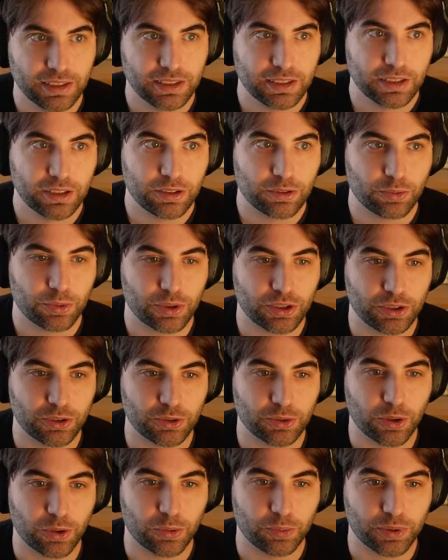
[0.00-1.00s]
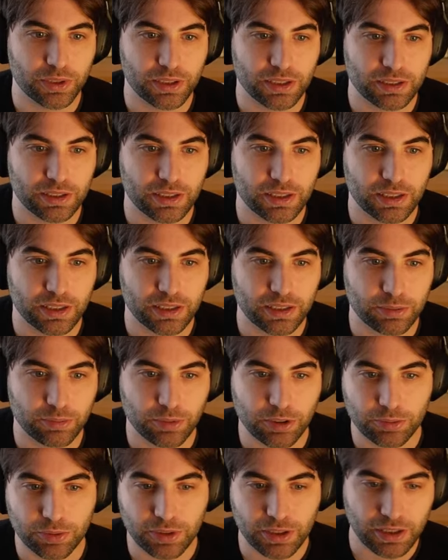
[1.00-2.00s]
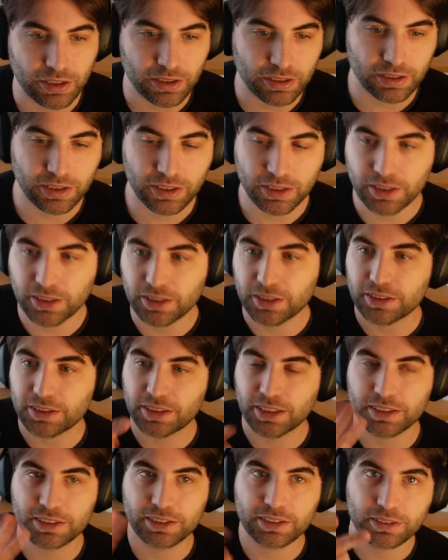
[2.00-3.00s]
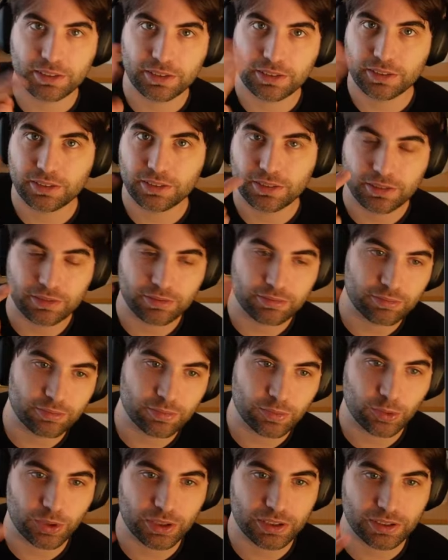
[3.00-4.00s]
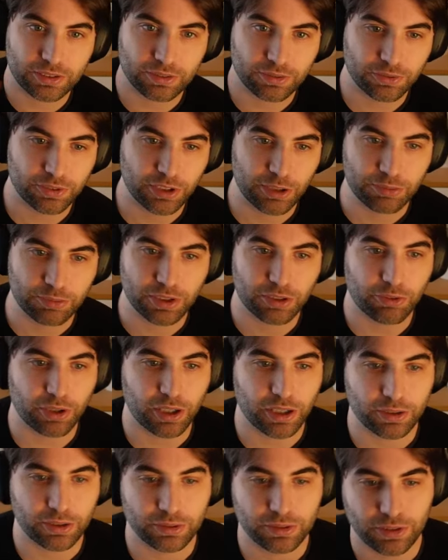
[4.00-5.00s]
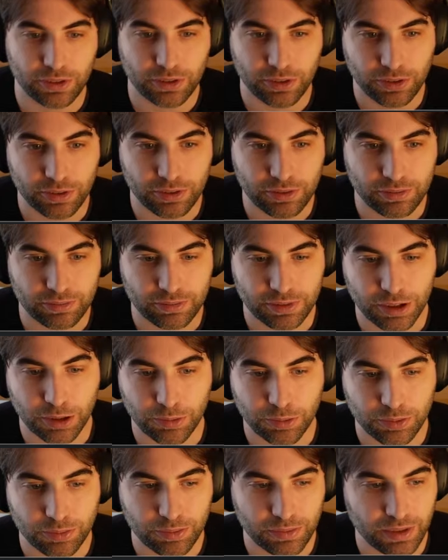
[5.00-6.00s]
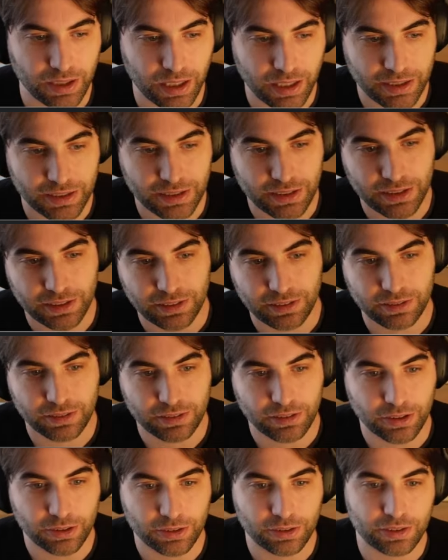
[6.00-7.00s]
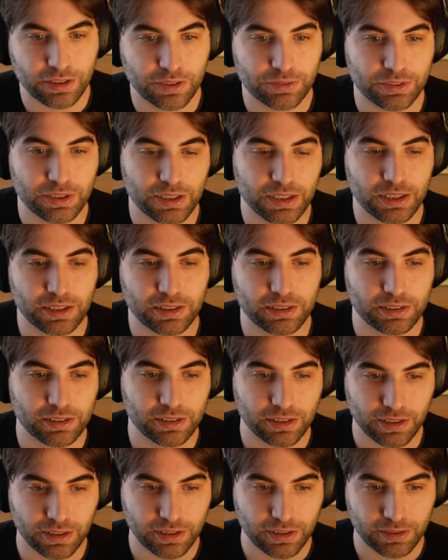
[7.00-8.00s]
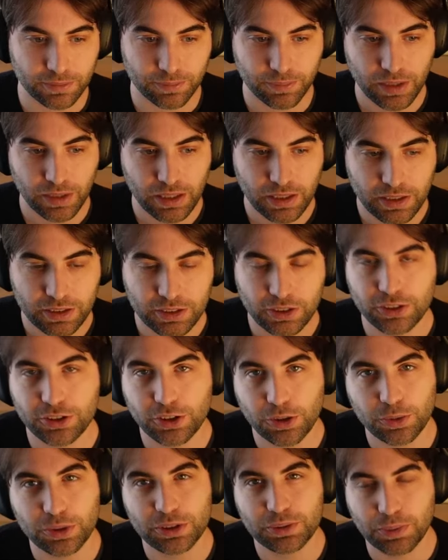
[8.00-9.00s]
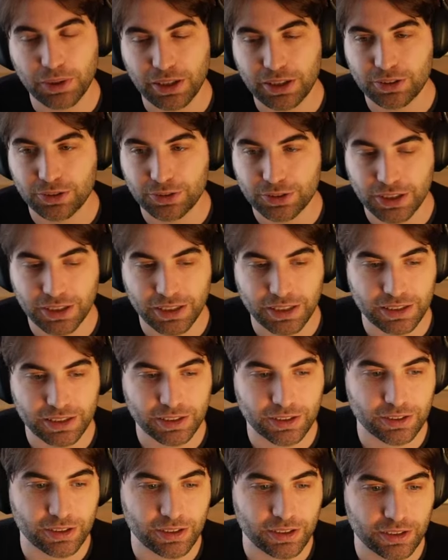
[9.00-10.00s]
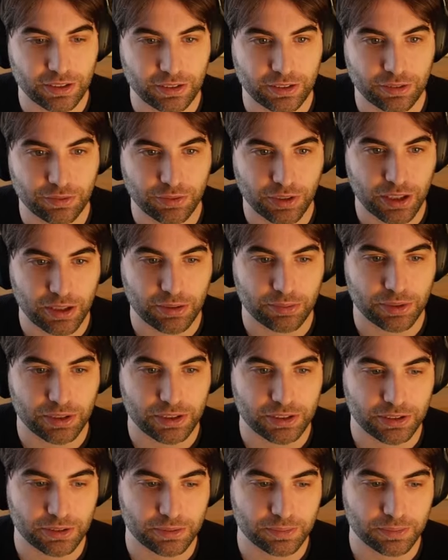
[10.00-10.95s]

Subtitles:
when you open it here, maybe the text was flipped around or some character got left in. So it's always better to check it on the final version.